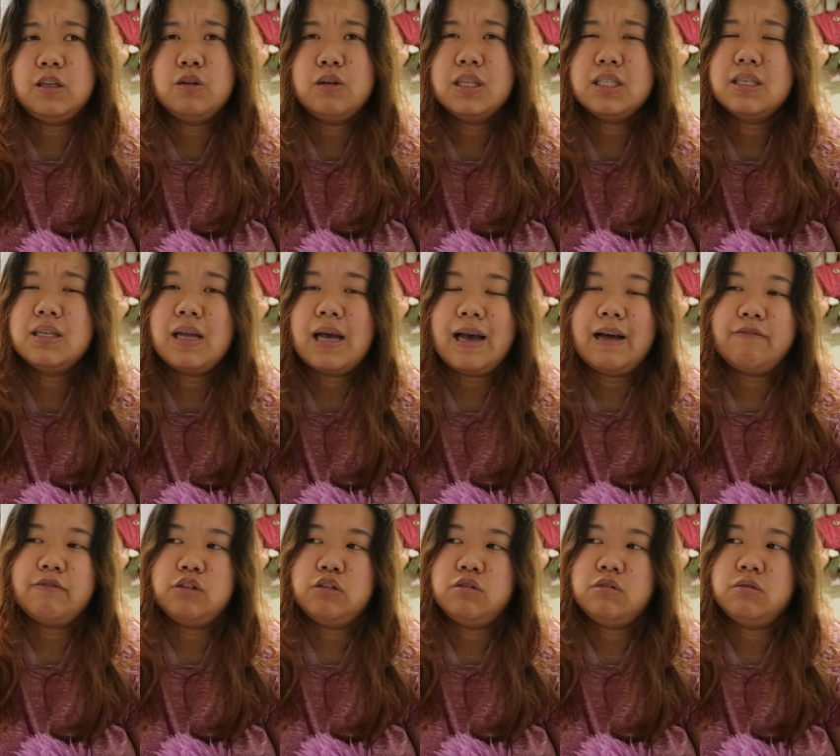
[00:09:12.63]
you doesn't
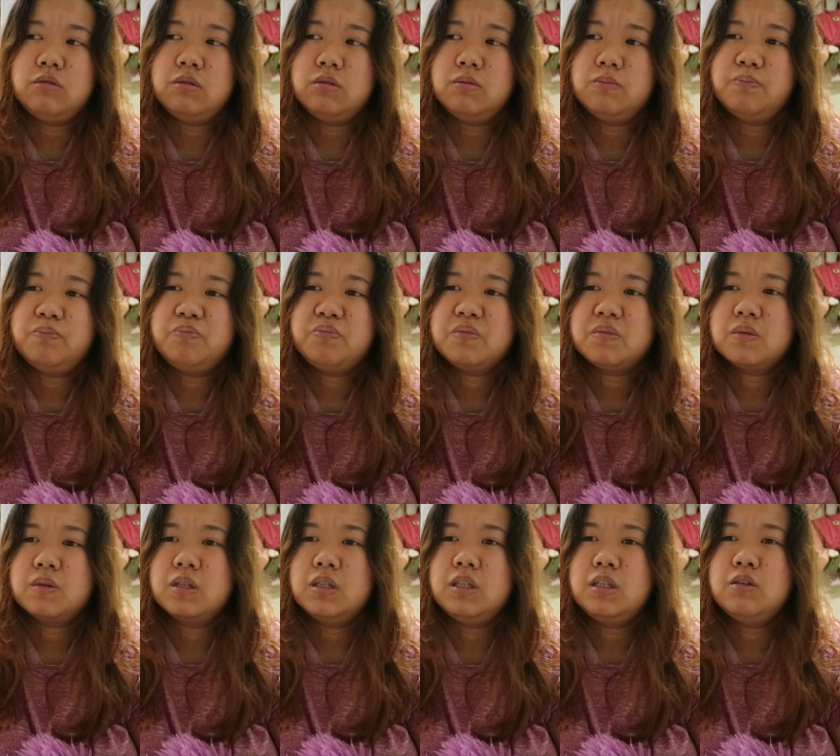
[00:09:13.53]
have
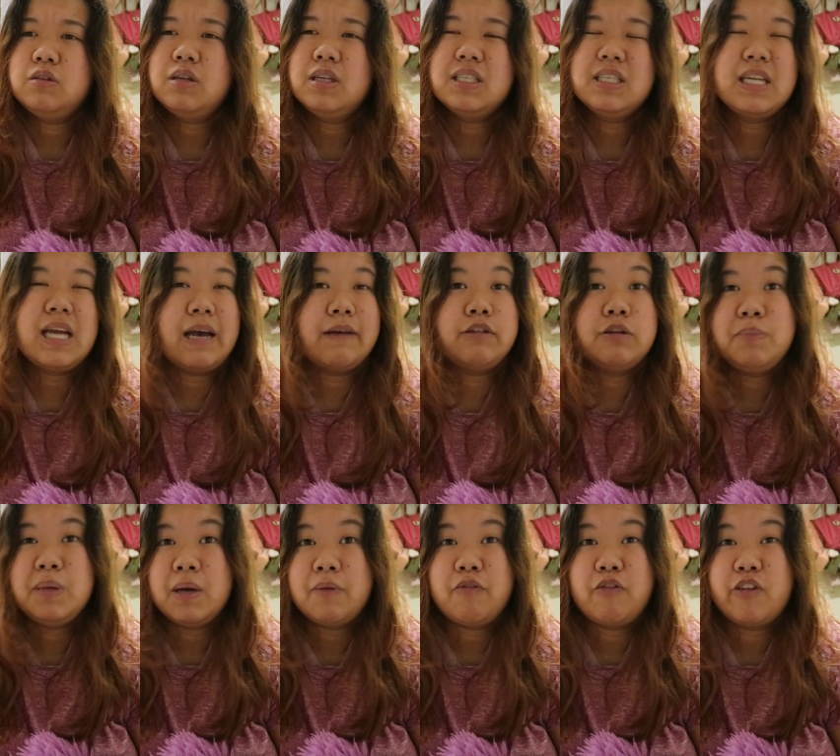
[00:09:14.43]
to
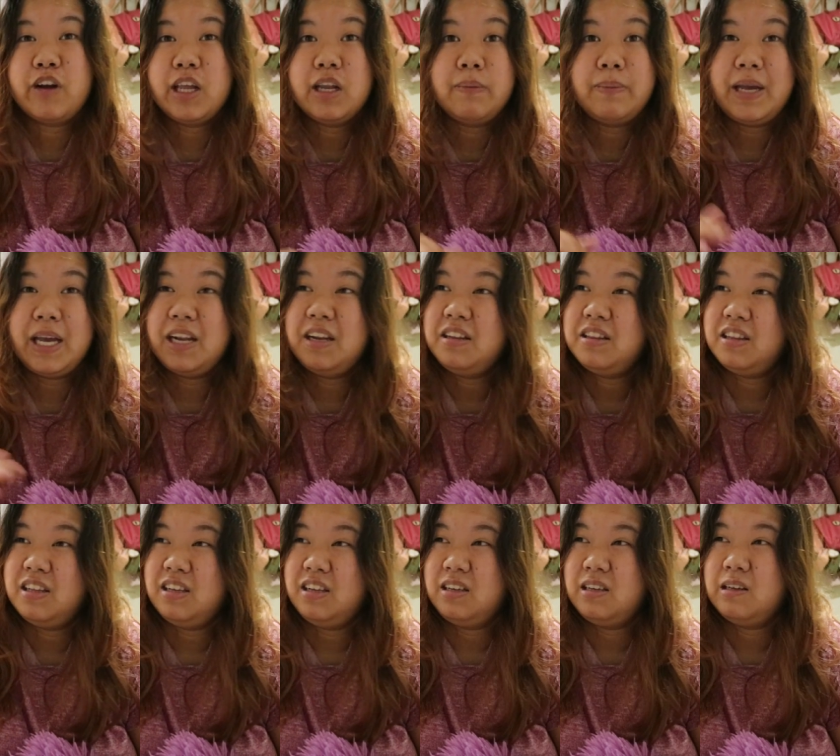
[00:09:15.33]
be afraid of
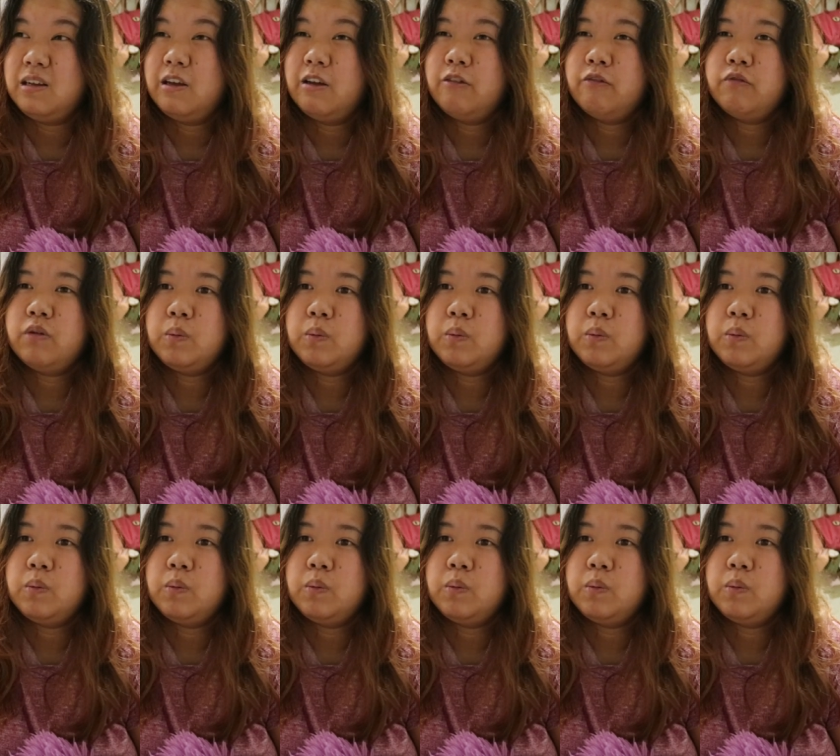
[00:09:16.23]
anything.